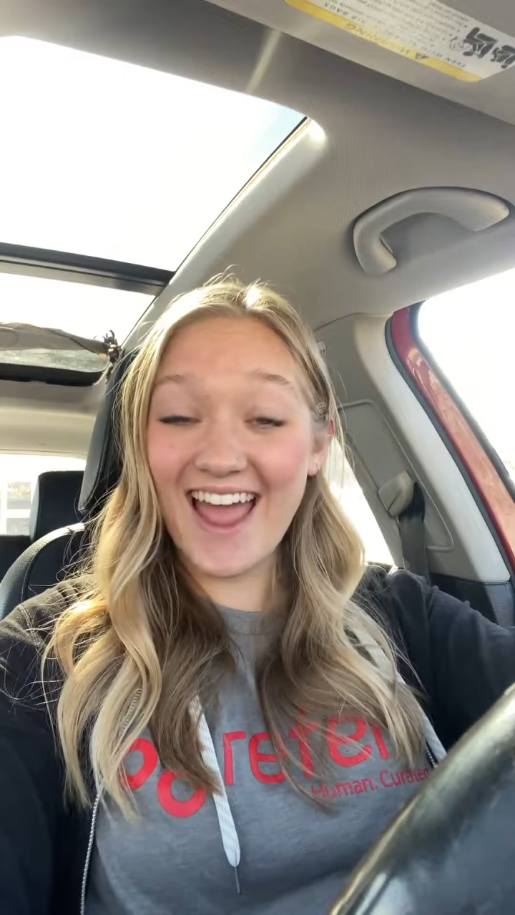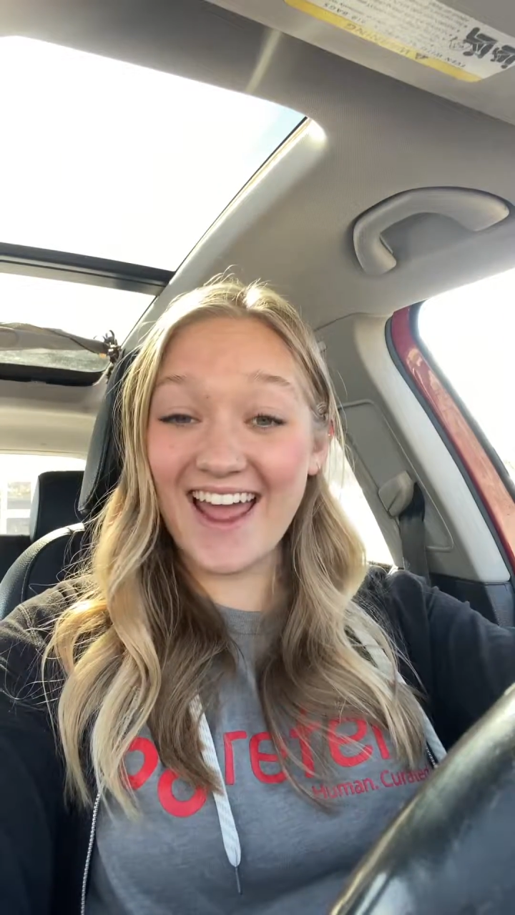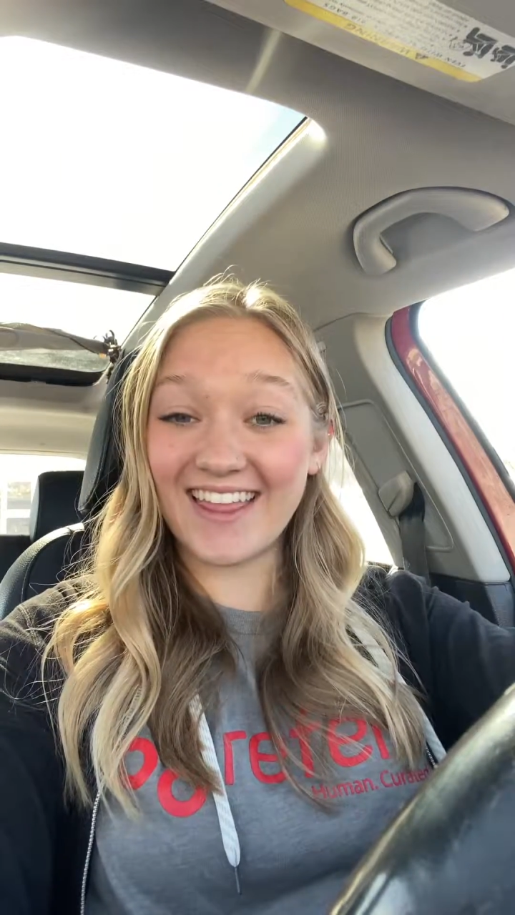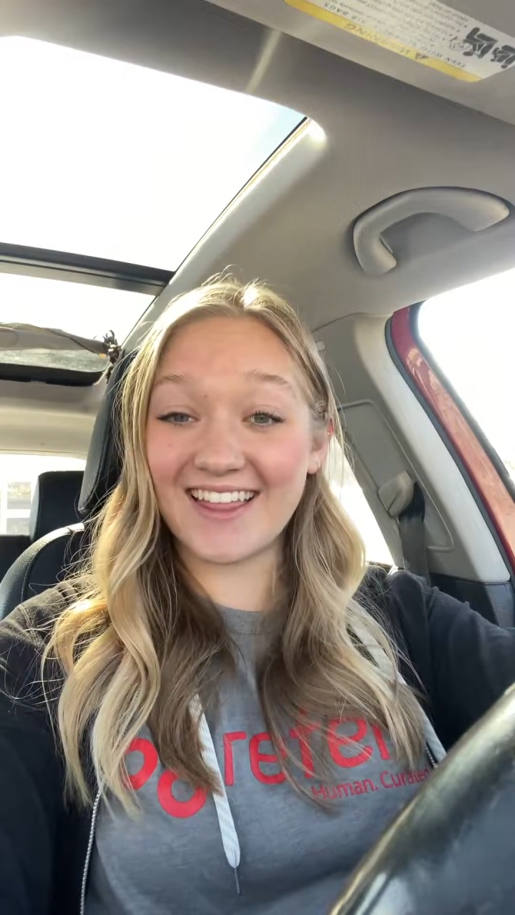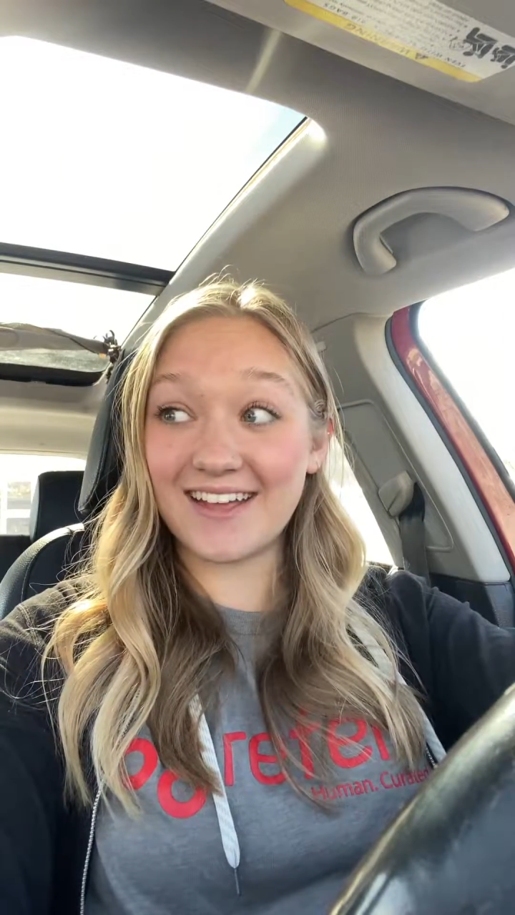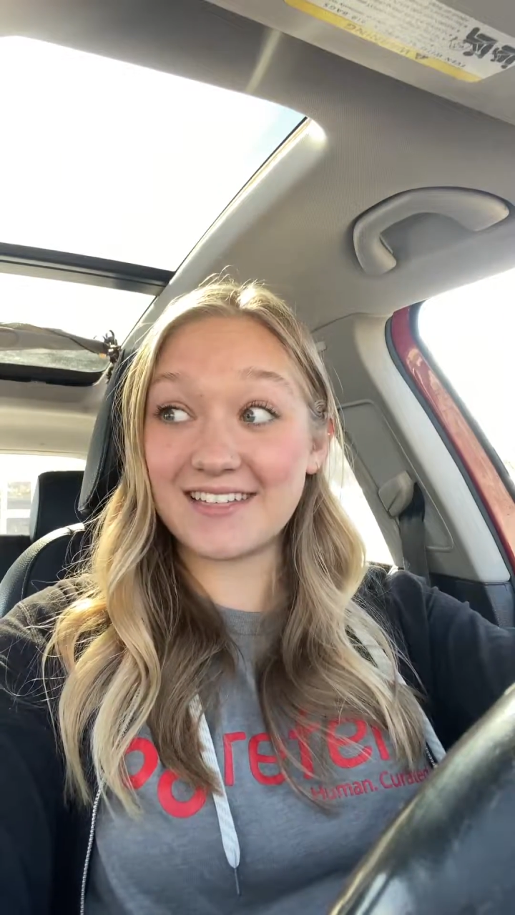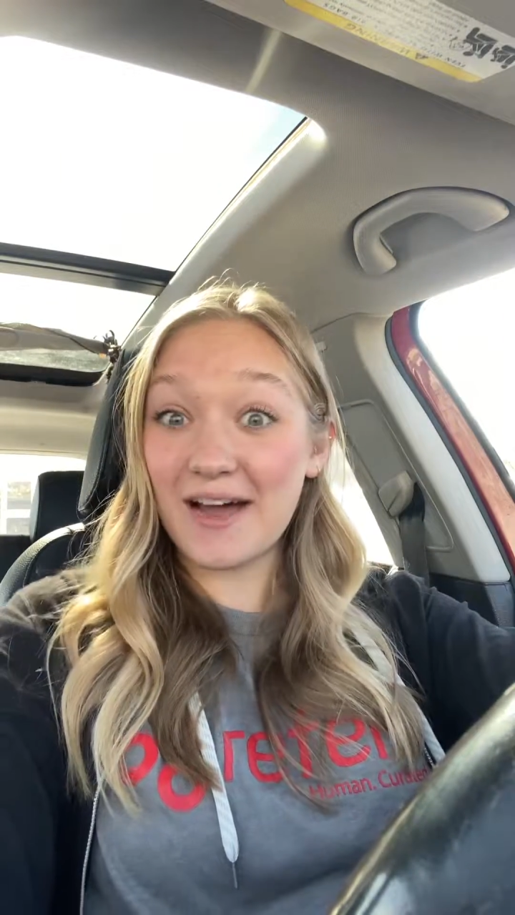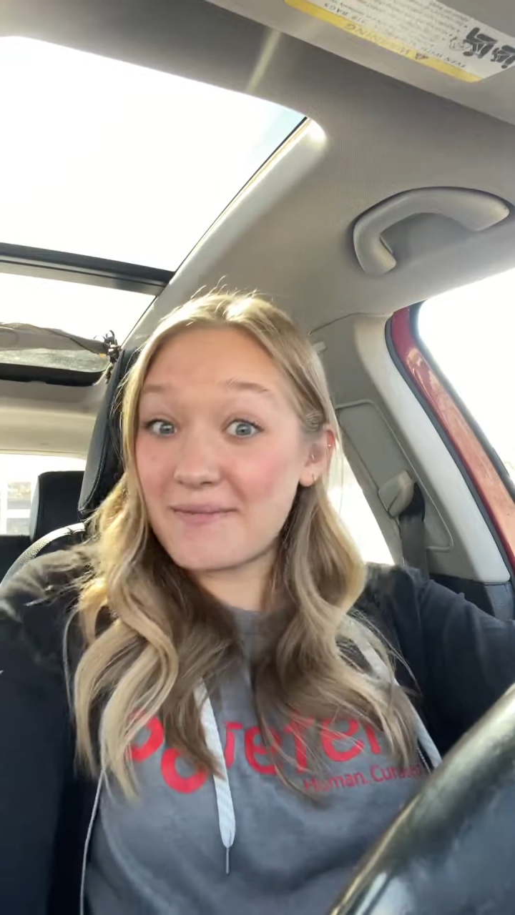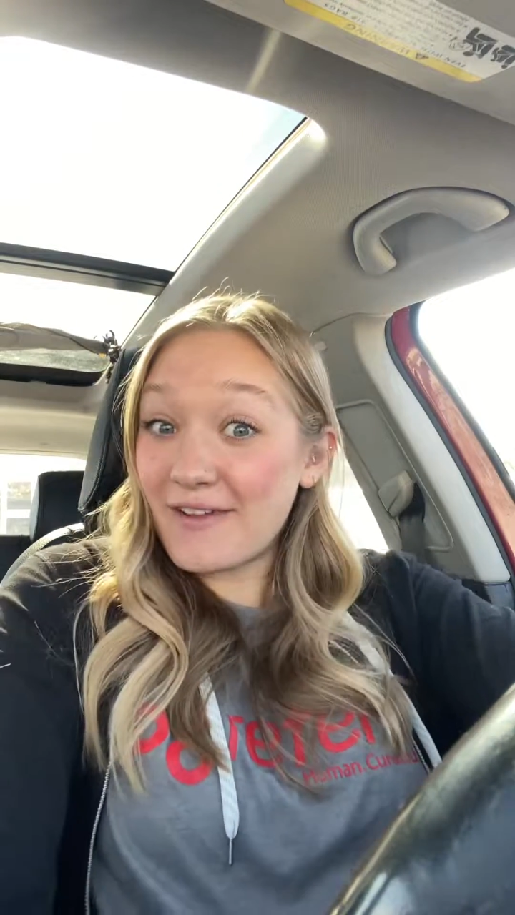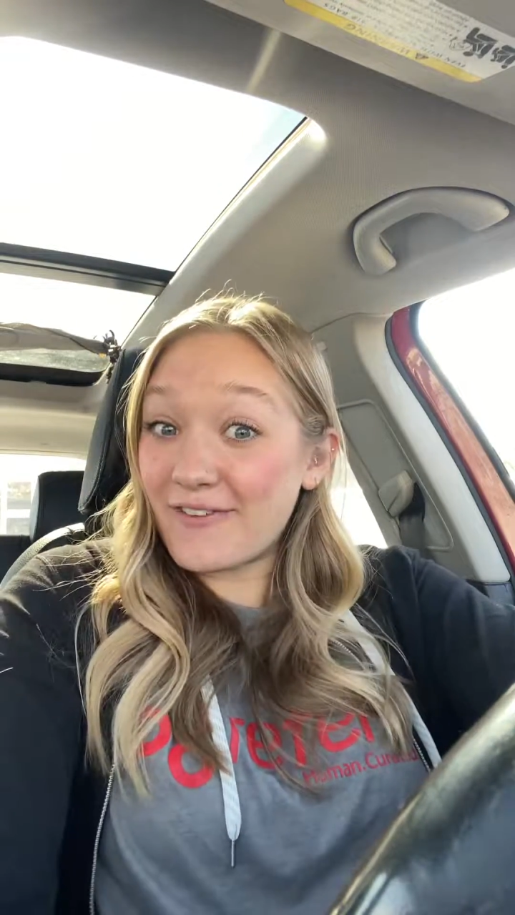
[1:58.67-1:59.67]
and that's
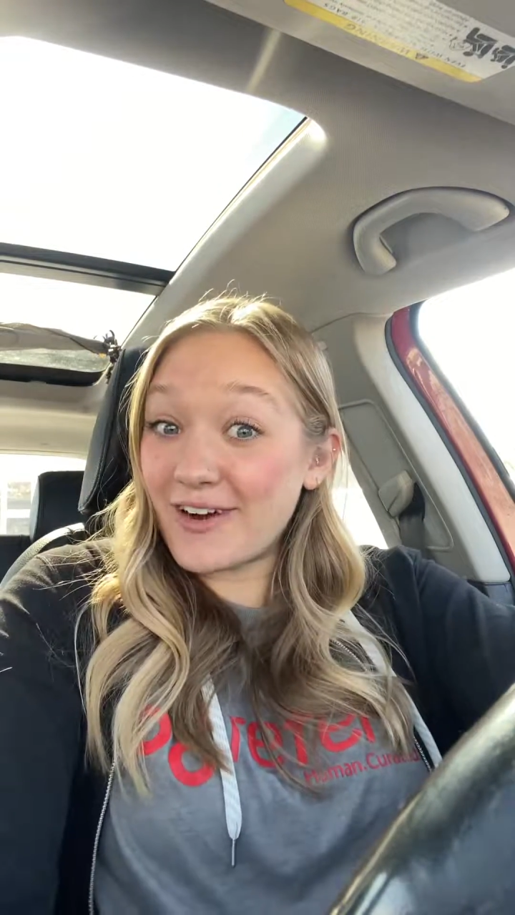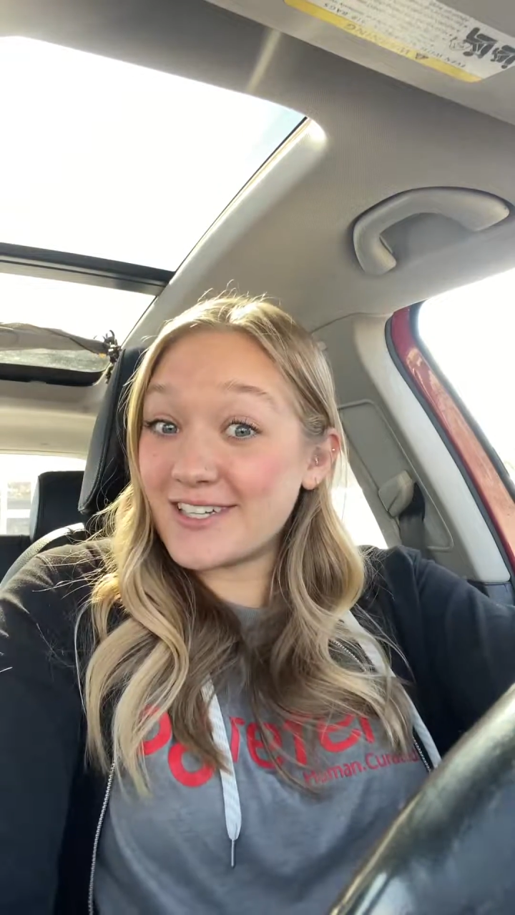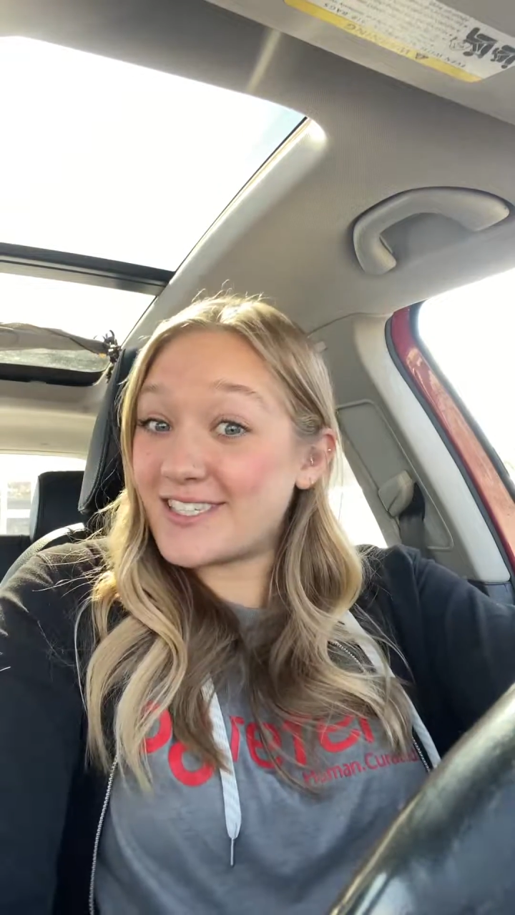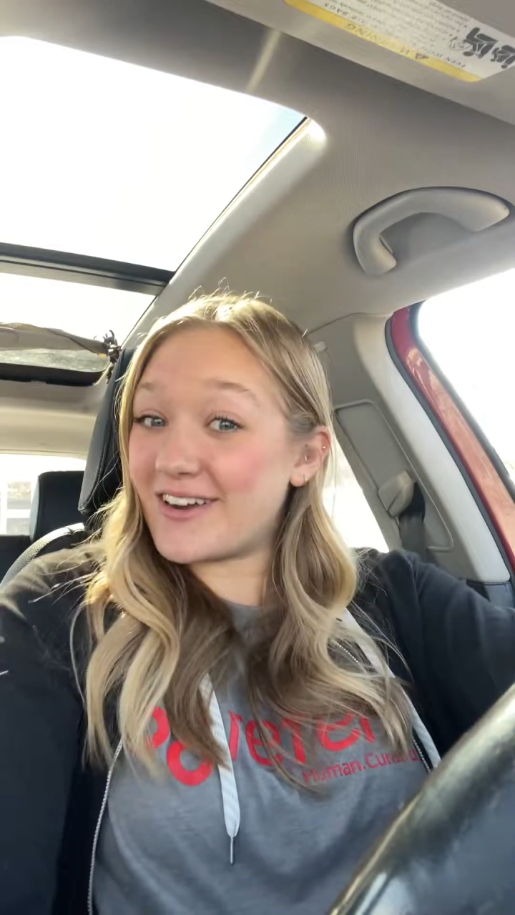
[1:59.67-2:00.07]
how my first